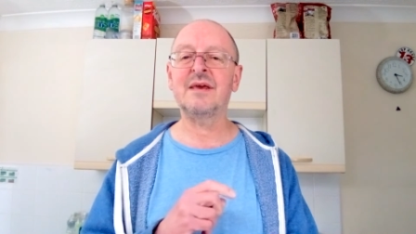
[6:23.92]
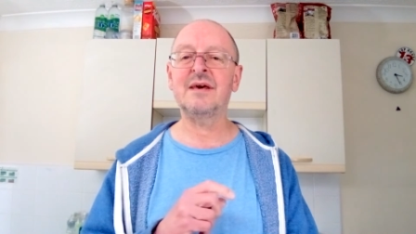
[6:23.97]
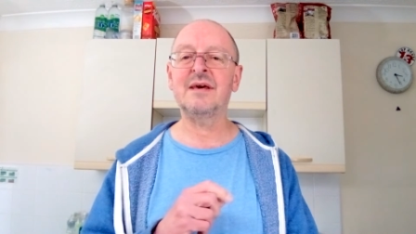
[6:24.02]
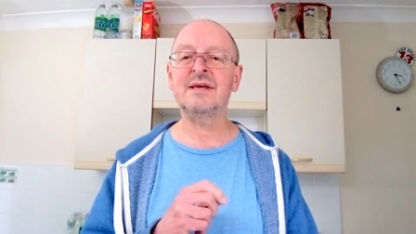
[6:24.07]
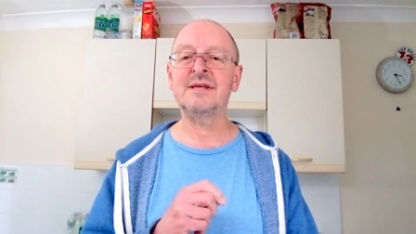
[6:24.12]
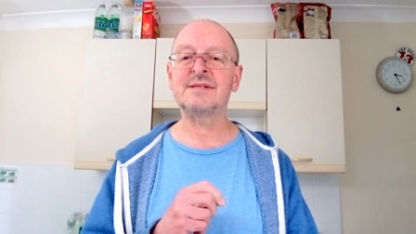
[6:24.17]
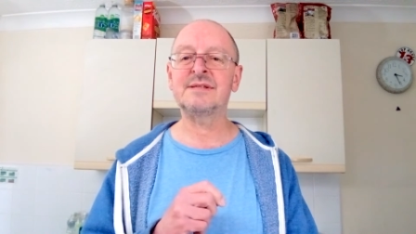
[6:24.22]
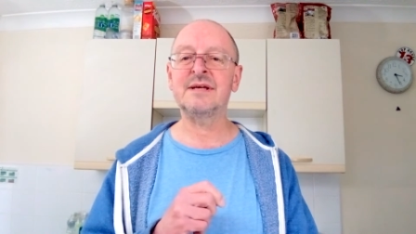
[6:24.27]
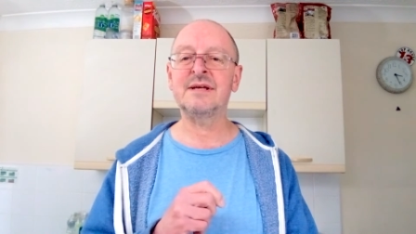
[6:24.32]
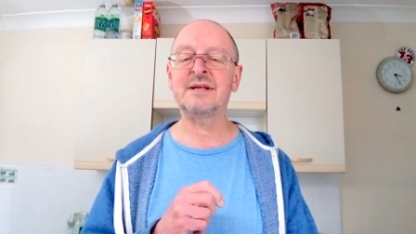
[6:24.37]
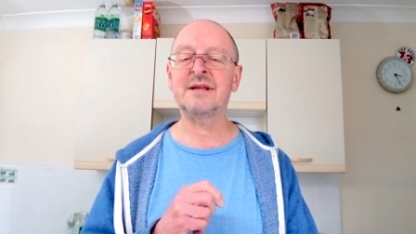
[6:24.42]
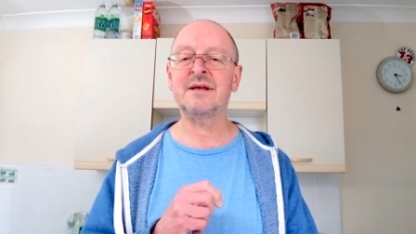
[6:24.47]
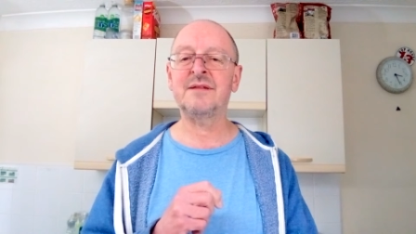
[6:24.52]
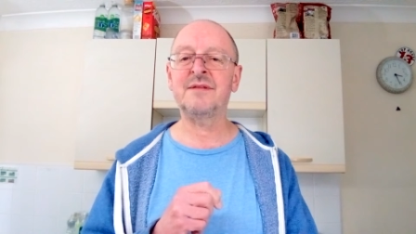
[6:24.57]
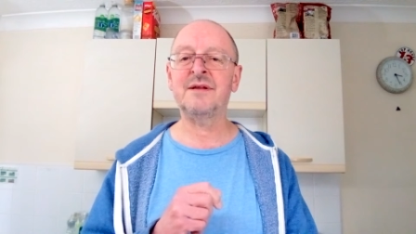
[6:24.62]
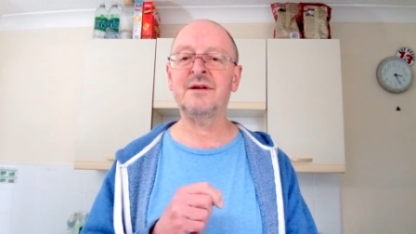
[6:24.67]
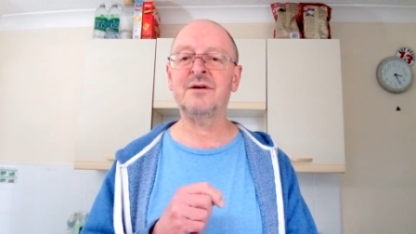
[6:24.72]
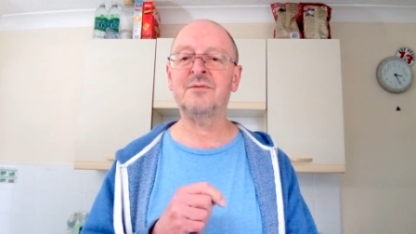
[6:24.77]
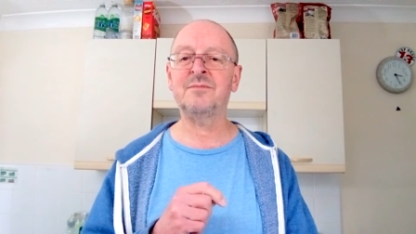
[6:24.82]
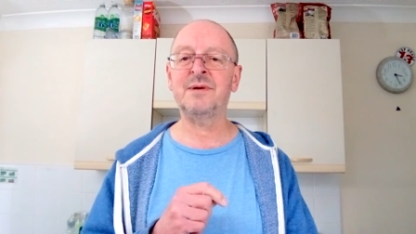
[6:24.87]
He said, and
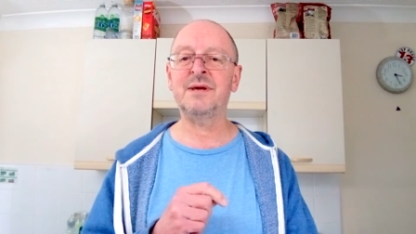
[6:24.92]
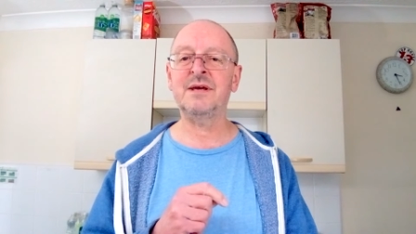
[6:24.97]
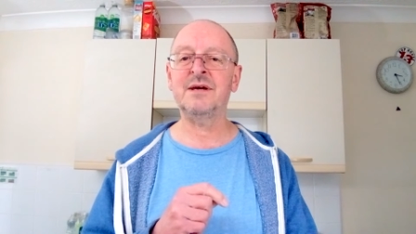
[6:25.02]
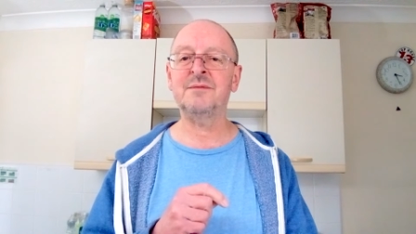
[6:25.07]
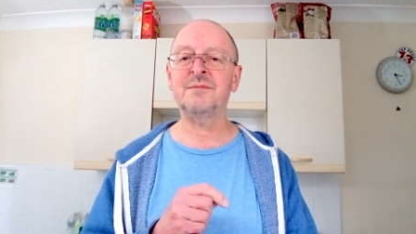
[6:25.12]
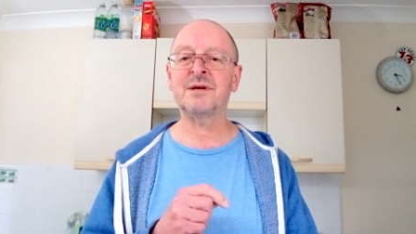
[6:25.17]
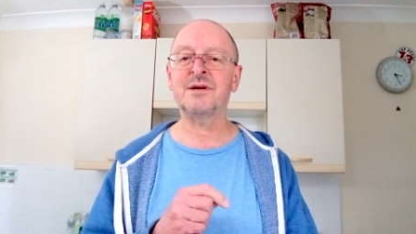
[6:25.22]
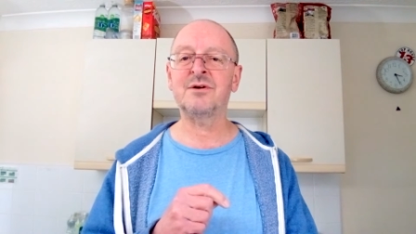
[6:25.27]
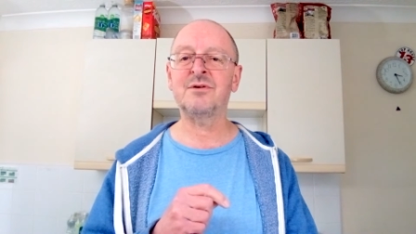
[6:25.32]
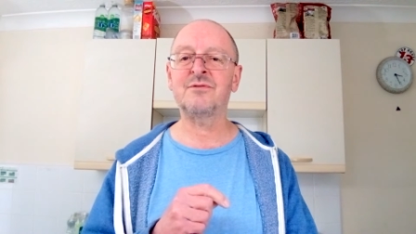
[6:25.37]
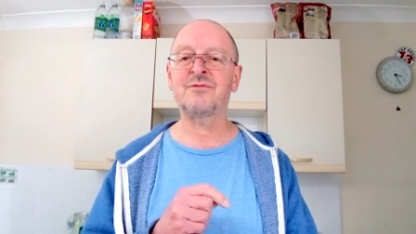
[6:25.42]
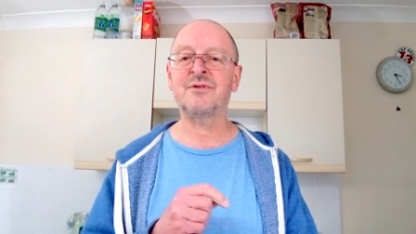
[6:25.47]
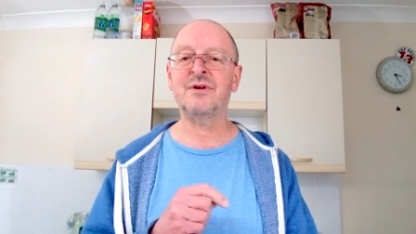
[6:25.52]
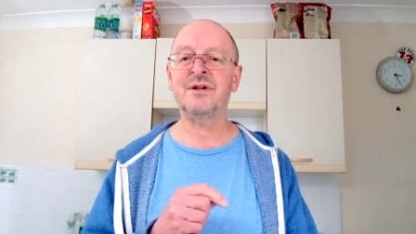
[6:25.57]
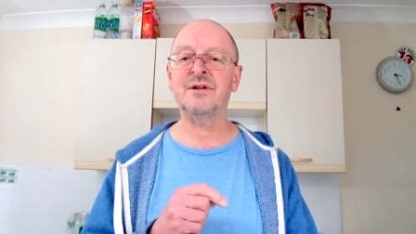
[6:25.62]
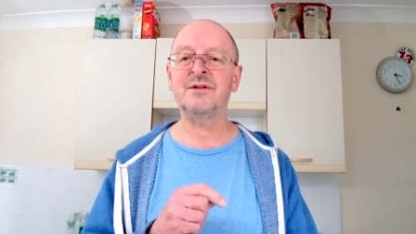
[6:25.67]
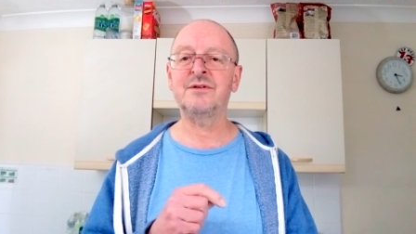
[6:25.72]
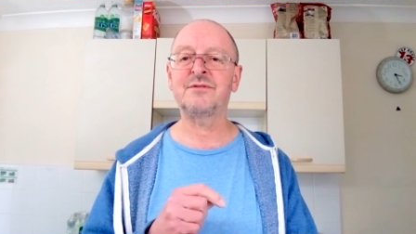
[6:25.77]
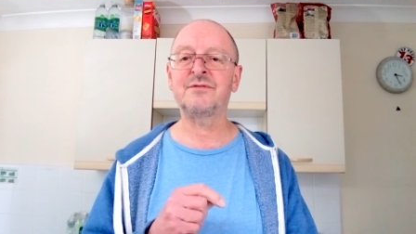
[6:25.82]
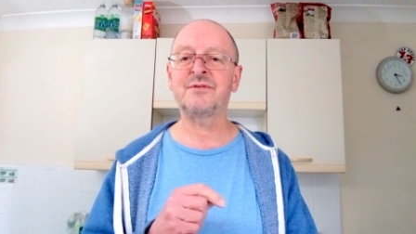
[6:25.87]
then I'll be at my
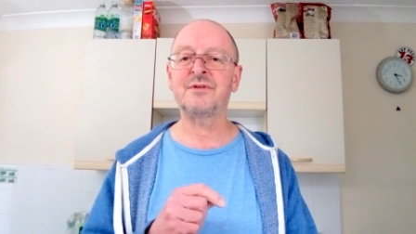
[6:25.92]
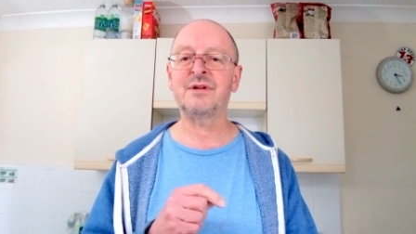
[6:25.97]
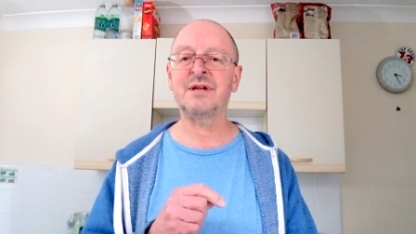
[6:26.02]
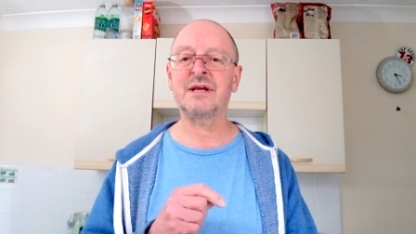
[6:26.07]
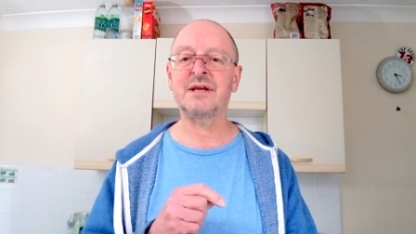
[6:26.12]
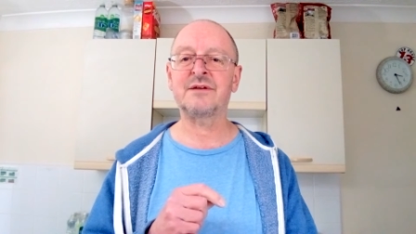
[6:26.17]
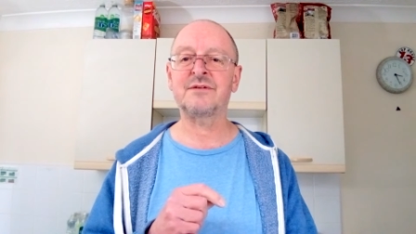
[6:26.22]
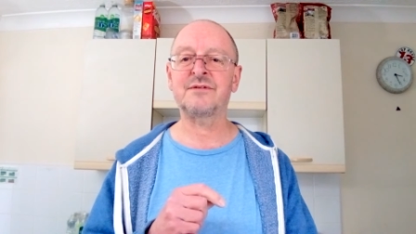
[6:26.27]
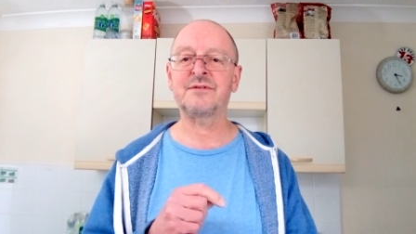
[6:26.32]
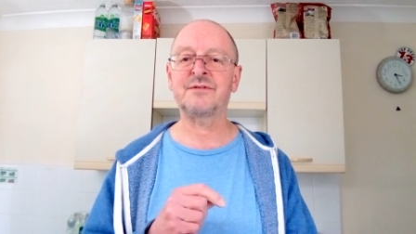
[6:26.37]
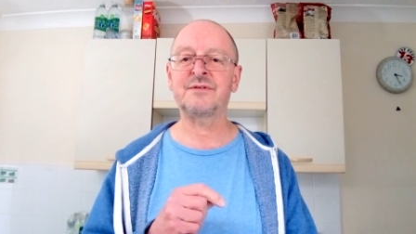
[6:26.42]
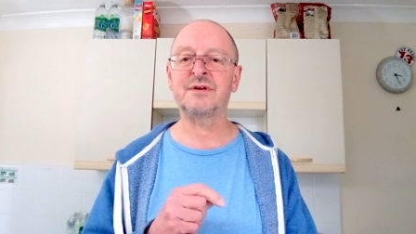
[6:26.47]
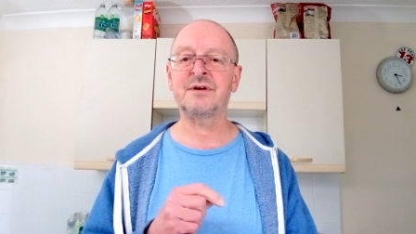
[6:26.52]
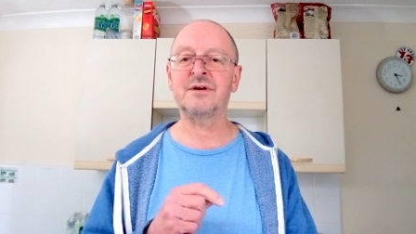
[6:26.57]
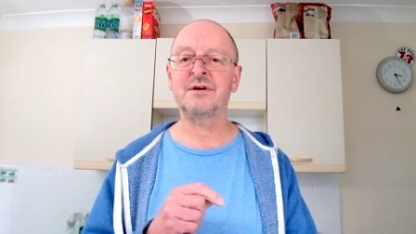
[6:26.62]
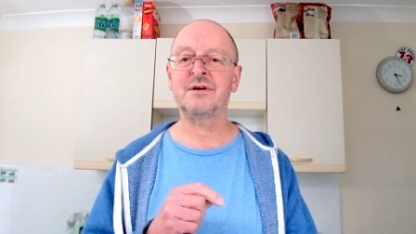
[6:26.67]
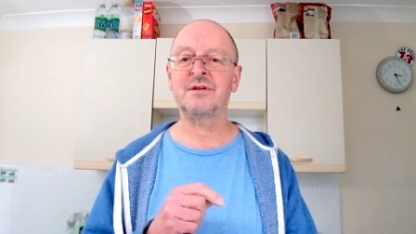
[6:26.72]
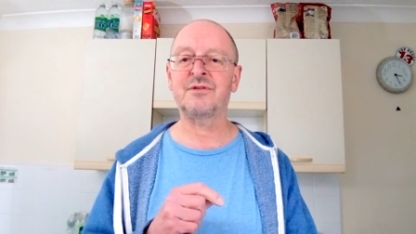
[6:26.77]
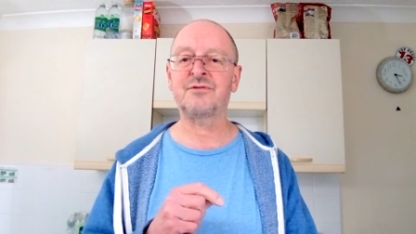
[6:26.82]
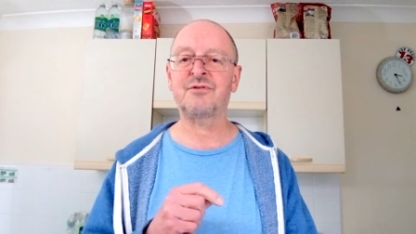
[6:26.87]
girlfriend's for the next
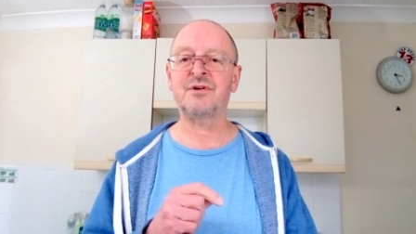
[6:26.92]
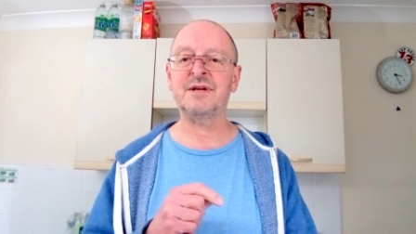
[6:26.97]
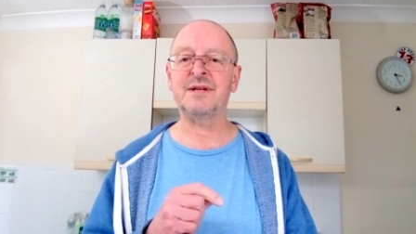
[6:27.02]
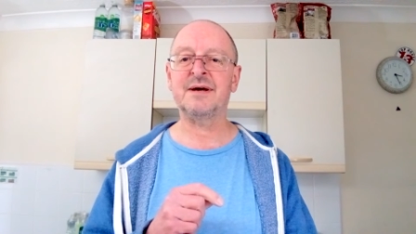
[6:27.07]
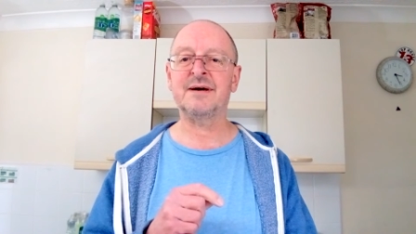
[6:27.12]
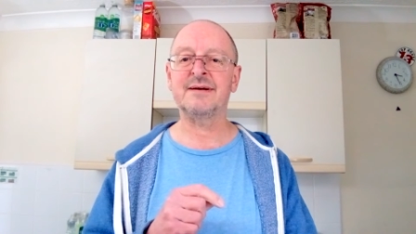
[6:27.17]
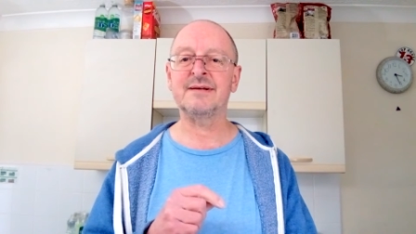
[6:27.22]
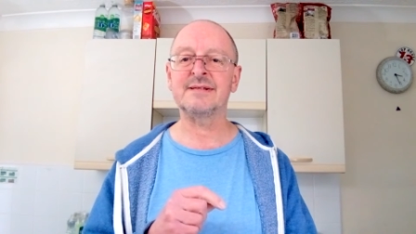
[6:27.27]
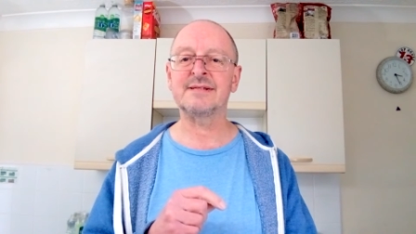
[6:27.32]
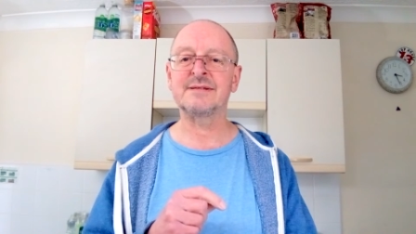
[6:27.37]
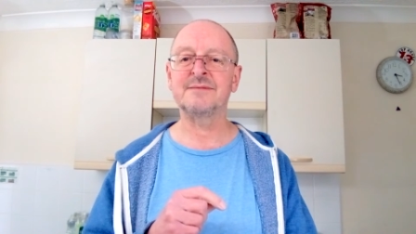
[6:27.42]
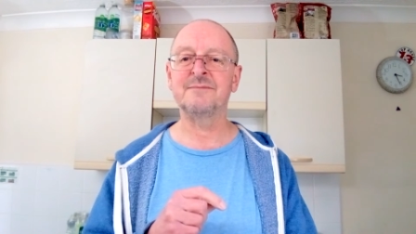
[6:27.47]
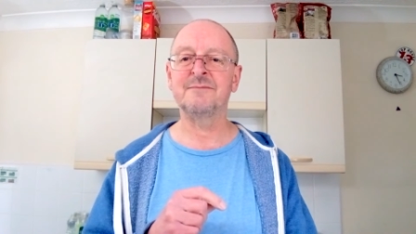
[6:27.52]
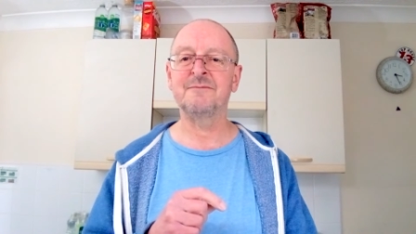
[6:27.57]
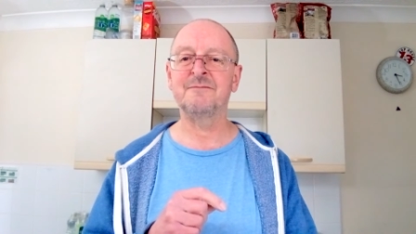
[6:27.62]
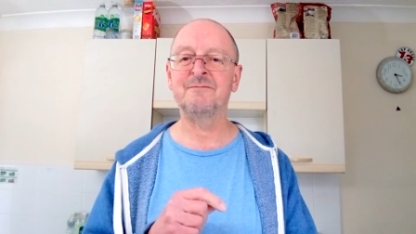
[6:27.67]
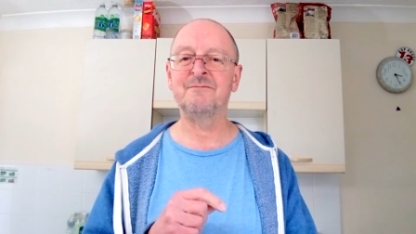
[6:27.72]
3 days.